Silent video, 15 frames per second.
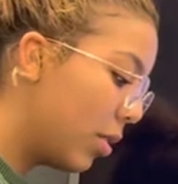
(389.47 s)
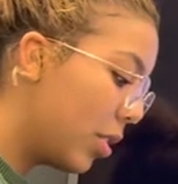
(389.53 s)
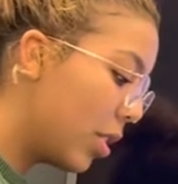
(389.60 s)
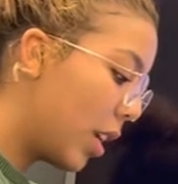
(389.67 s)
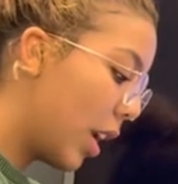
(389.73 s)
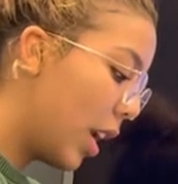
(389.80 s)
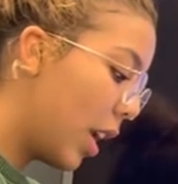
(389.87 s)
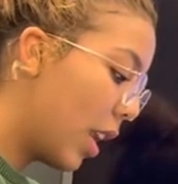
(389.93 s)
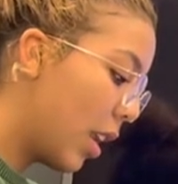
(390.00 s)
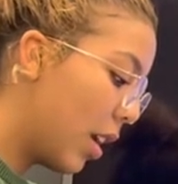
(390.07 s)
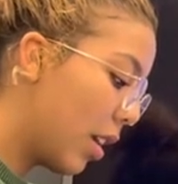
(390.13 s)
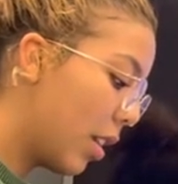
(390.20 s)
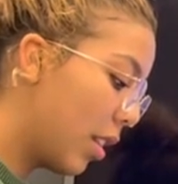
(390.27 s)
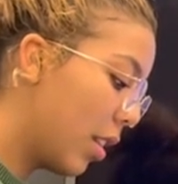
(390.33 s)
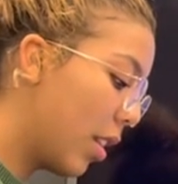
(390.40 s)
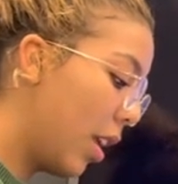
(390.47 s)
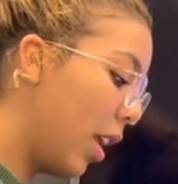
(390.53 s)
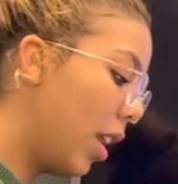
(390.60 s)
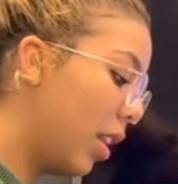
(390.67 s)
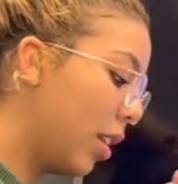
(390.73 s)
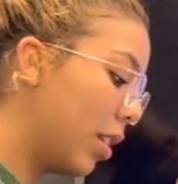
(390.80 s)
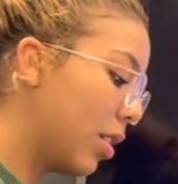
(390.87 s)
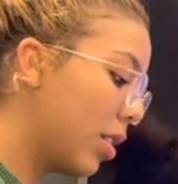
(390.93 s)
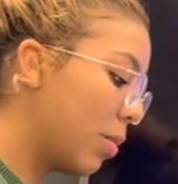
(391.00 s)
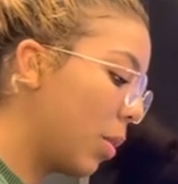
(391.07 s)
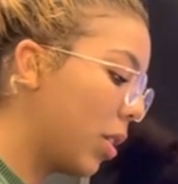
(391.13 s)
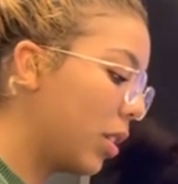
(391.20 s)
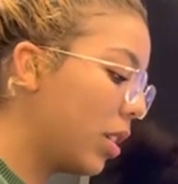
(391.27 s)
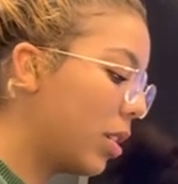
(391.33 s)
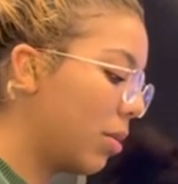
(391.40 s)
shade in the
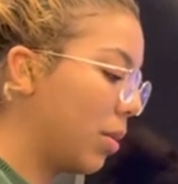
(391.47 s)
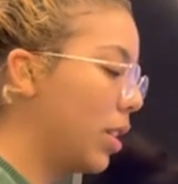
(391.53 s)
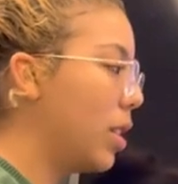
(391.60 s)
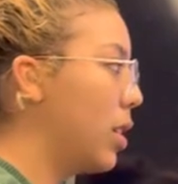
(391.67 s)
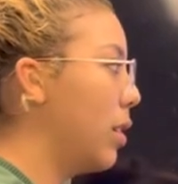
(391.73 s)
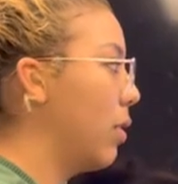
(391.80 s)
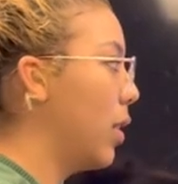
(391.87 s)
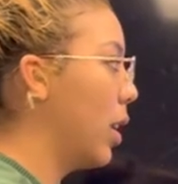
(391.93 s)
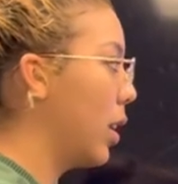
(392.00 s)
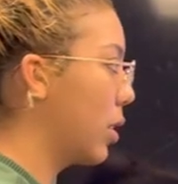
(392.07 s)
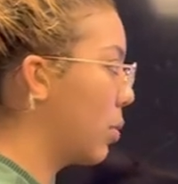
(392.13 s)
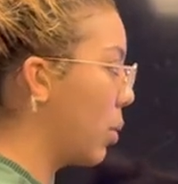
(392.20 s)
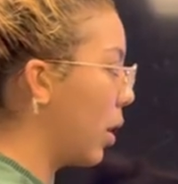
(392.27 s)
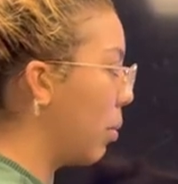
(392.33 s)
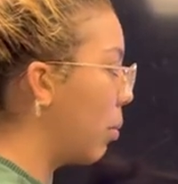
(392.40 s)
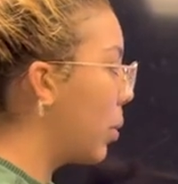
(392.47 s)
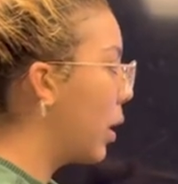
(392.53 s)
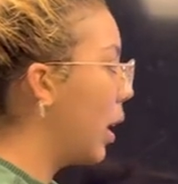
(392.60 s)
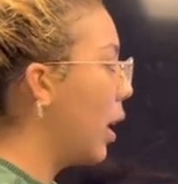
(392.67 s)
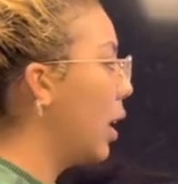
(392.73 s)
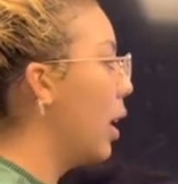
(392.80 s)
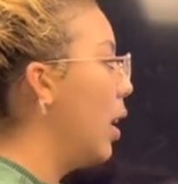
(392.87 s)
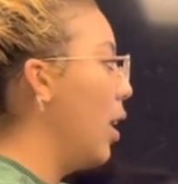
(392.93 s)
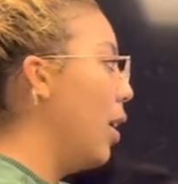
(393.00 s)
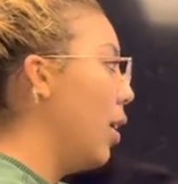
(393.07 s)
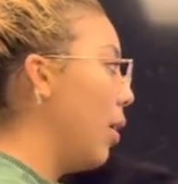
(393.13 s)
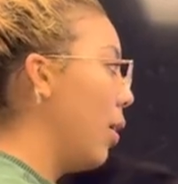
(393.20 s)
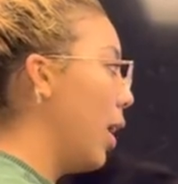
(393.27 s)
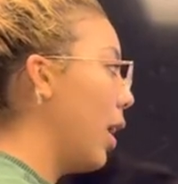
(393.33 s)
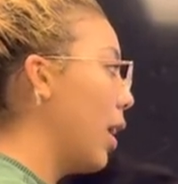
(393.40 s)
smallest region of the x-y plane,
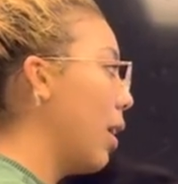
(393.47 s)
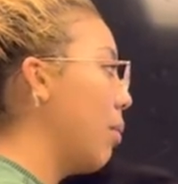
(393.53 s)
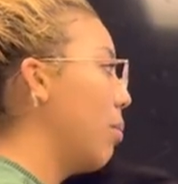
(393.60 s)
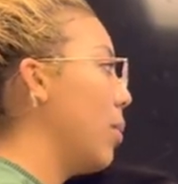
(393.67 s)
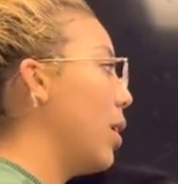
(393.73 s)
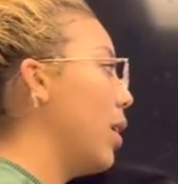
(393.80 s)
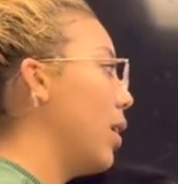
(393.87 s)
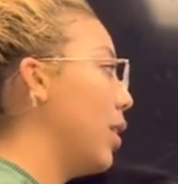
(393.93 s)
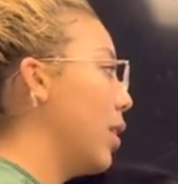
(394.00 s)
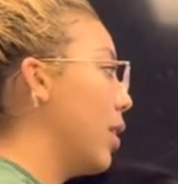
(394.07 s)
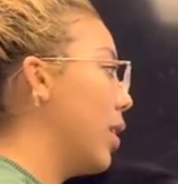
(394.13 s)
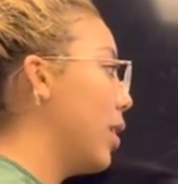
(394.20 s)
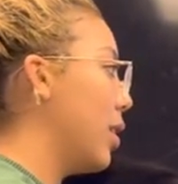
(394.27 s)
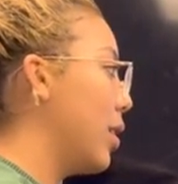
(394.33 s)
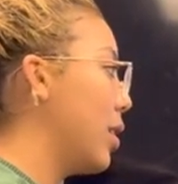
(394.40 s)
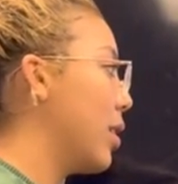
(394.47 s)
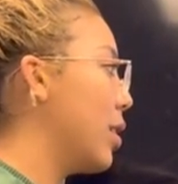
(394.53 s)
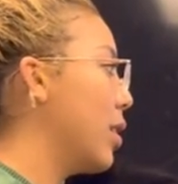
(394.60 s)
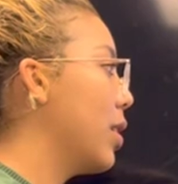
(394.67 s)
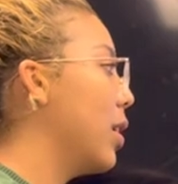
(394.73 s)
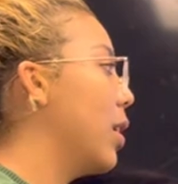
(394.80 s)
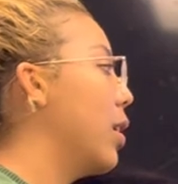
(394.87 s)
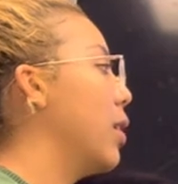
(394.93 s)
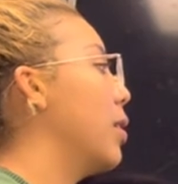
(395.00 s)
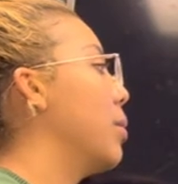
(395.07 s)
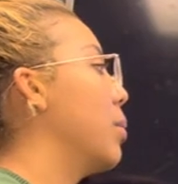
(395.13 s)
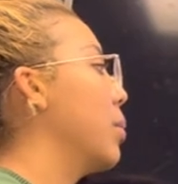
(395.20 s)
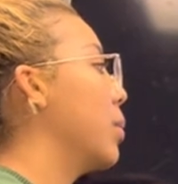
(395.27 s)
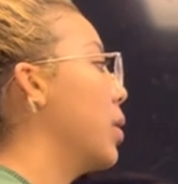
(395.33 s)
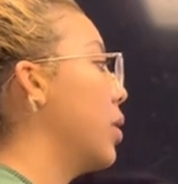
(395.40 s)
it can be this
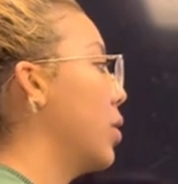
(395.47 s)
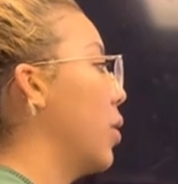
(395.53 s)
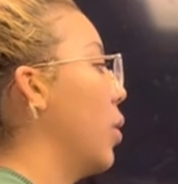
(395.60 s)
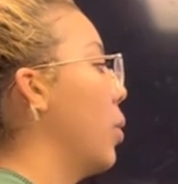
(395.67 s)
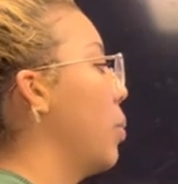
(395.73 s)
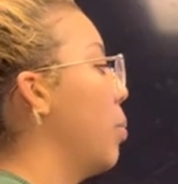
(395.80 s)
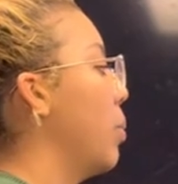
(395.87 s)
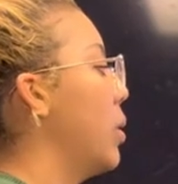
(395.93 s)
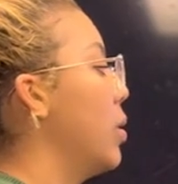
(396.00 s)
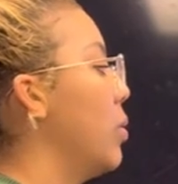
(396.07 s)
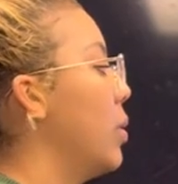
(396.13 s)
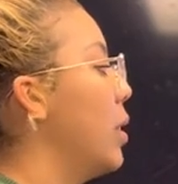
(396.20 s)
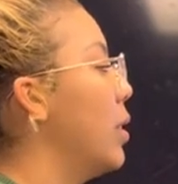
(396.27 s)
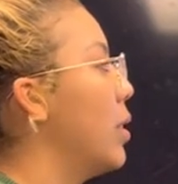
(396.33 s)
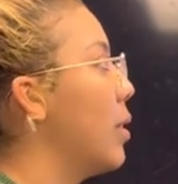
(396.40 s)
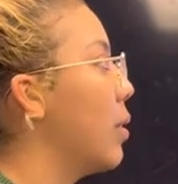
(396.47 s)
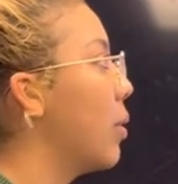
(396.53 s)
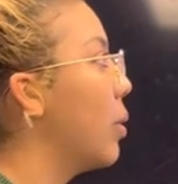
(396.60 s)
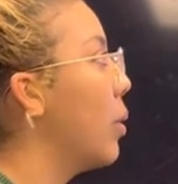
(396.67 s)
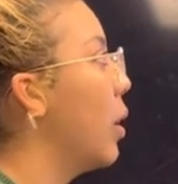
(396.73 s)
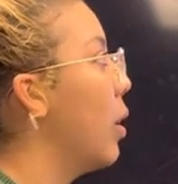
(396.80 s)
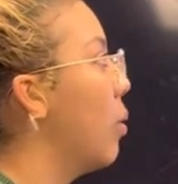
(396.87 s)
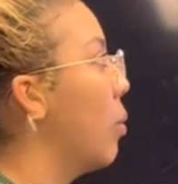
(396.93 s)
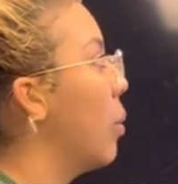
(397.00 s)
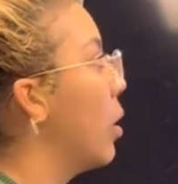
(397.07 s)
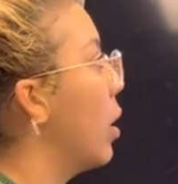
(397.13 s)
um, slope between 0 and 1,